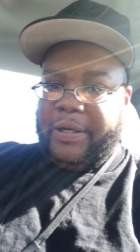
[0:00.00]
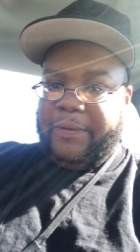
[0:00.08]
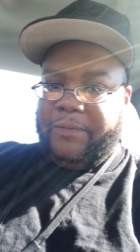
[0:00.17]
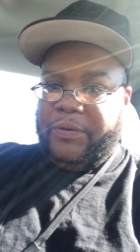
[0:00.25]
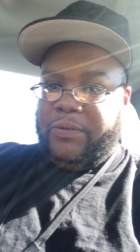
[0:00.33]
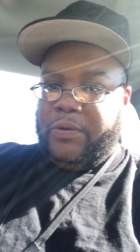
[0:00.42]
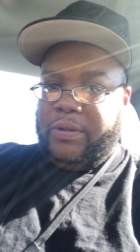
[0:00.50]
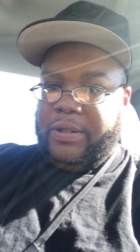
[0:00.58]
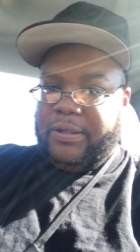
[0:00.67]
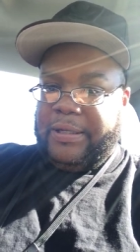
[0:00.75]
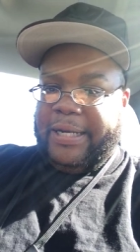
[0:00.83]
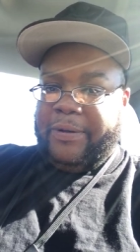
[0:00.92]
If you
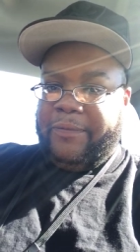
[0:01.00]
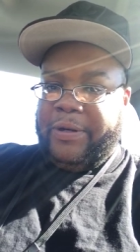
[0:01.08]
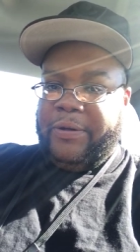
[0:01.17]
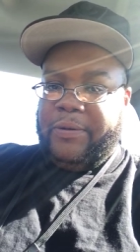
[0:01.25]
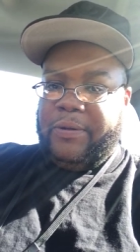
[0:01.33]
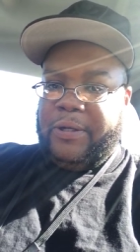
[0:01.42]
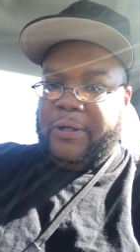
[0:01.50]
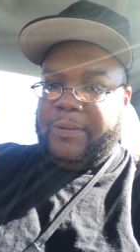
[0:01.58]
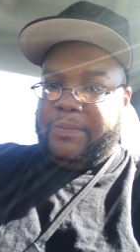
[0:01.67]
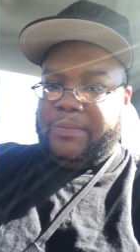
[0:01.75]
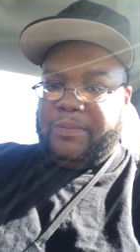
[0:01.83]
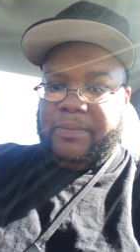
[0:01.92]
dislike the
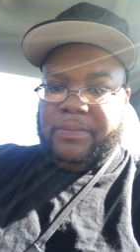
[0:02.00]
video,